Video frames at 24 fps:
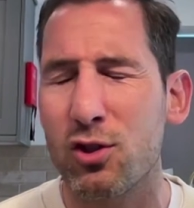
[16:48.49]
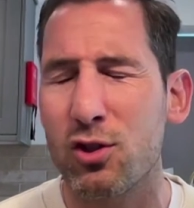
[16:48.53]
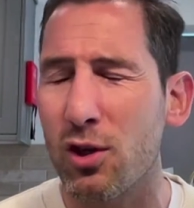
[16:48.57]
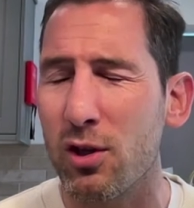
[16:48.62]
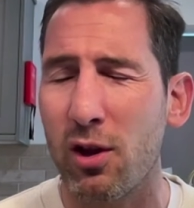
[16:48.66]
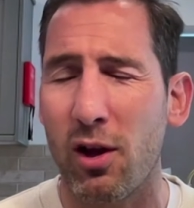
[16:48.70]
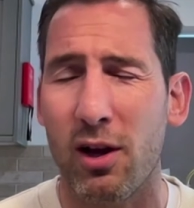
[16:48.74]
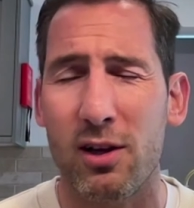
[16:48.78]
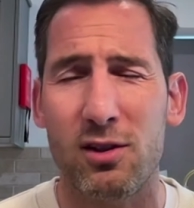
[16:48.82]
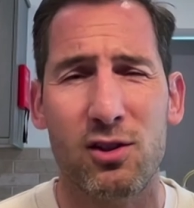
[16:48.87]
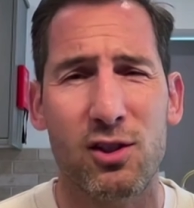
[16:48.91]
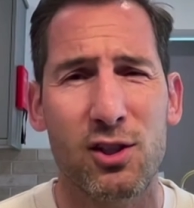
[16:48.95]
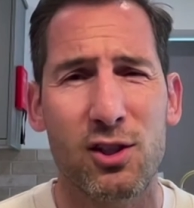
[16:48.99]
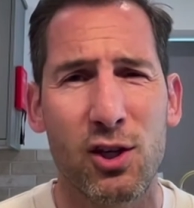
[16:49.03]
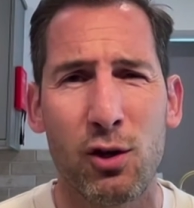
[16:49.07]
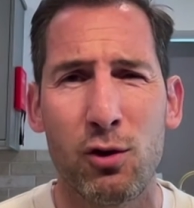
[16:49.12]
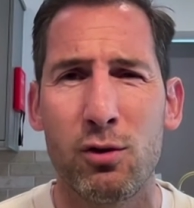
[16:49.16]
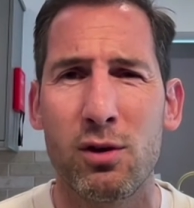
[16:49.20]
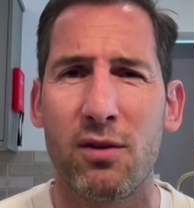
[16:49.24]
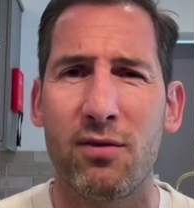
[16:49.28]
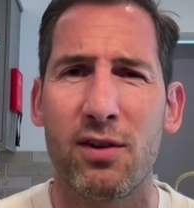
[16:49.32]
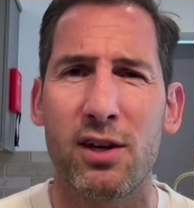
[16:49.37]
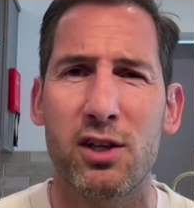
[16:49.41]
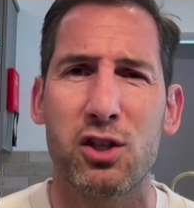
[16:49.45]
Like 2
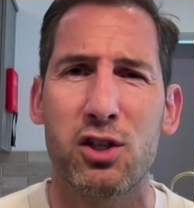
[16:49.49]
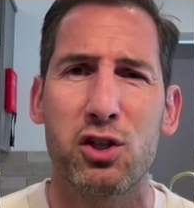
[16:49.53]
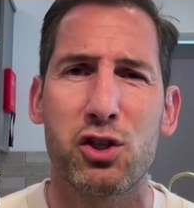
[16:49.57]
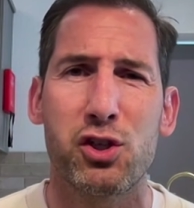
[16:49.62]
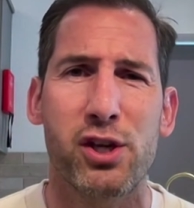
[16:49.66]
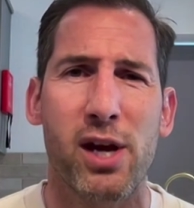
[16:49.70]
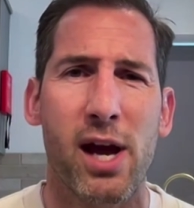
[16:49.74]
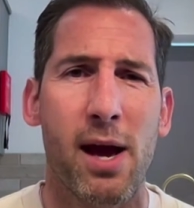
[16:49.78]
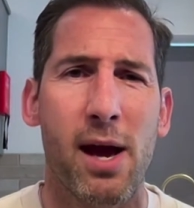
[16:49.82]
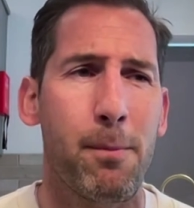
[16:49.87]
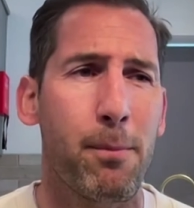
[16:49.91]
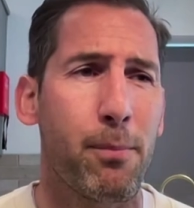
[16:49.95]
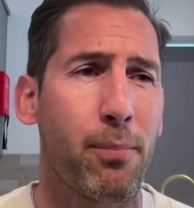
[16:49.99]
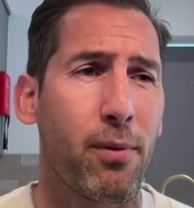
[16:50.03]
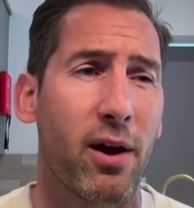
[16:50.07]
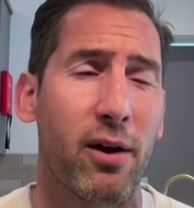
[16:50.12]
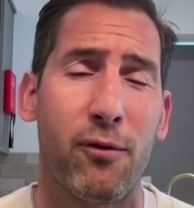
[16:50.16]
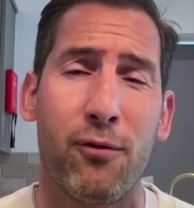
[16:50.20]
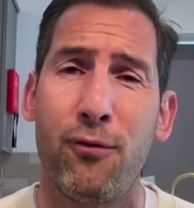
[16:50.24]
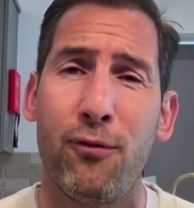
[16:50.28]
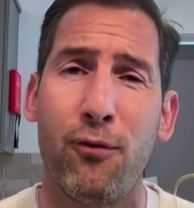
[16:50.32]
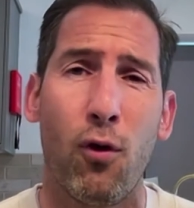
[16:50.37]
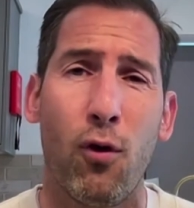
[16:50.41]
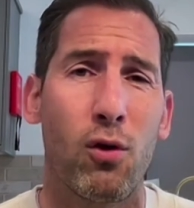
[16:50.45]
division champ, like
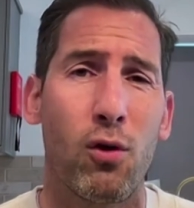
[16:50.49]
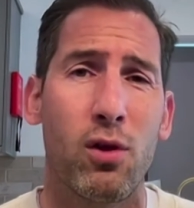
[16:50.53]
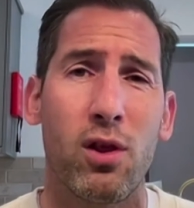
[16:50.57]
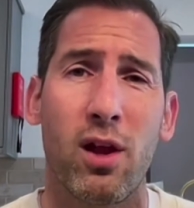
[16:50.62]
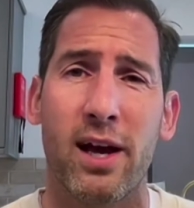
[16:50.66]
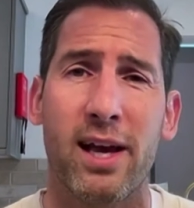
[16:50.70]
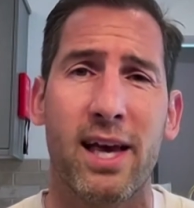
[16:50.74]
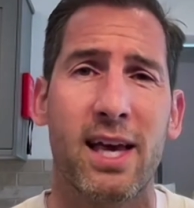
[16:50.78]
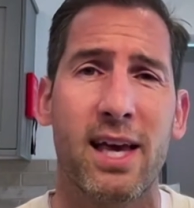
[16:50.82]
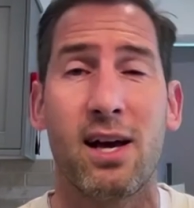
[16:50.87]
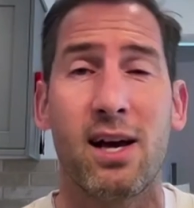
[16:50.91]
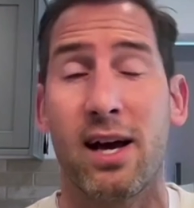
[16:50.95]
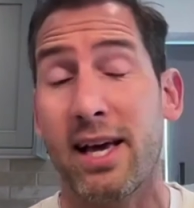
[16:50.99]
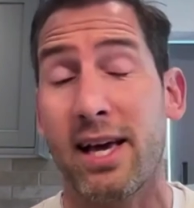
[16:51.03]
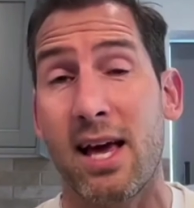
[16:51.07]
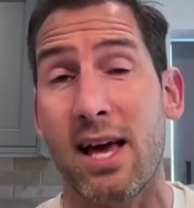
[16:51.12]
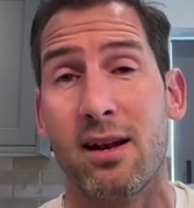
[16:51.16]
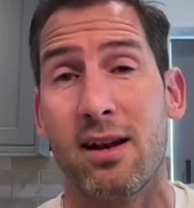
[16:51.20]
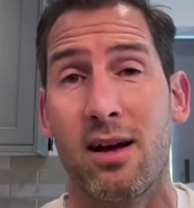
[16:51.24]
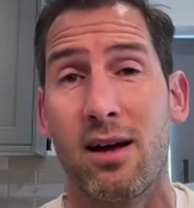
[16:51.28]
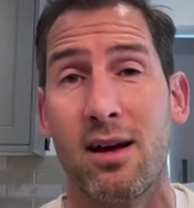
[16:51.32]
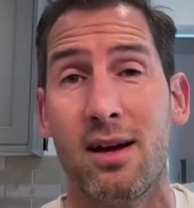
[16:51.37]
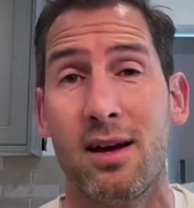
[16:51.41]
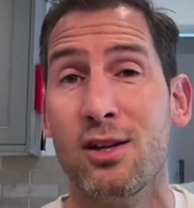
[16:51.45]
4,
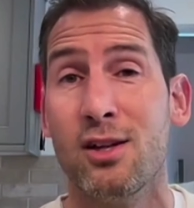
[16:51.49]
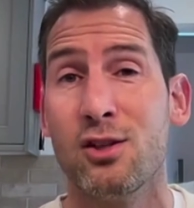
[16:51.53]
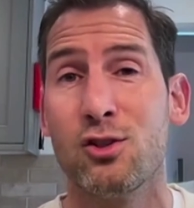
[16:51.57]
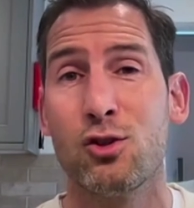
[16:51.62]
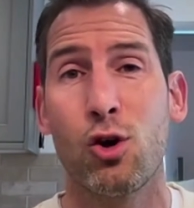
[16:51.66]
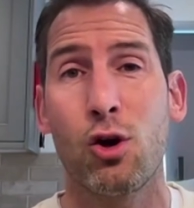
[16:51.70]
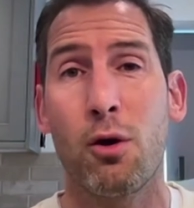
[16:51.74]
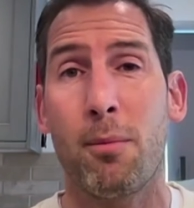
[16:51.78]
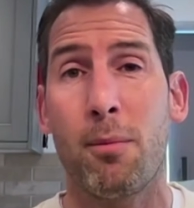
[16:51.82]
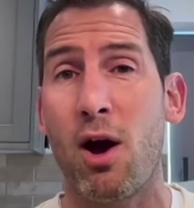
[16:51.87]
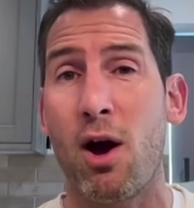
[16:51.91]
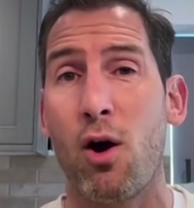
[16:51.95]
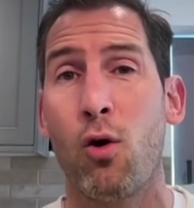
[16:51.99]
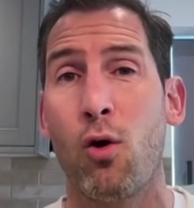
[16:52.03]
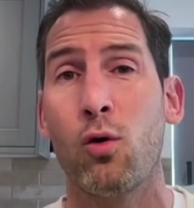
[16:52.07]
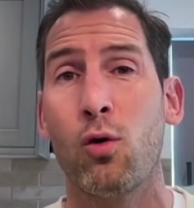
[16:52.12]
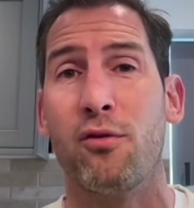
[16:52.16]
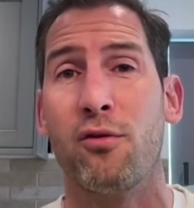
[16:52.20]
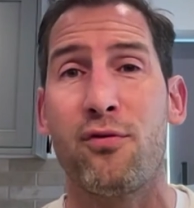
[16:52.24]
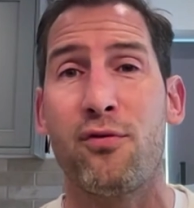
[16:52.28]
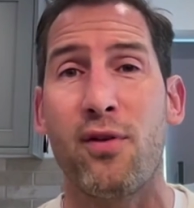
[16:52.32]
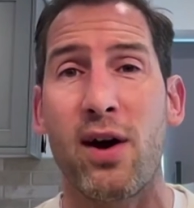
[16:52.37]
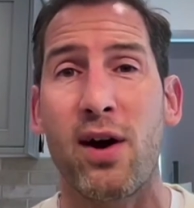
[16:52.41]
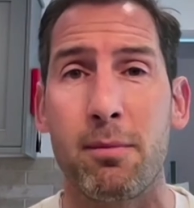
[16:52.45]
again, talk about a Hall
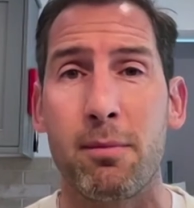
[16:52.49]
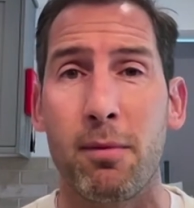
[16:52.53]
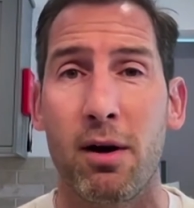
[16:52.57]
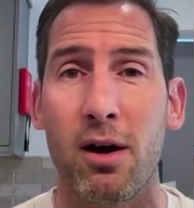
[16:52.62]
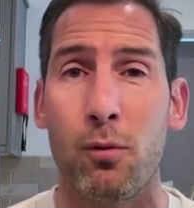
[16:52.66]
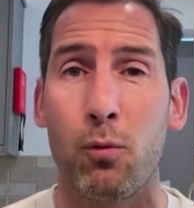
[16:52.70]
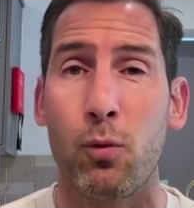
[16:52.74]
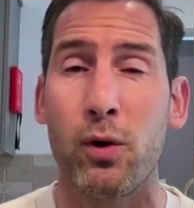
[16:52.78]
of Famer.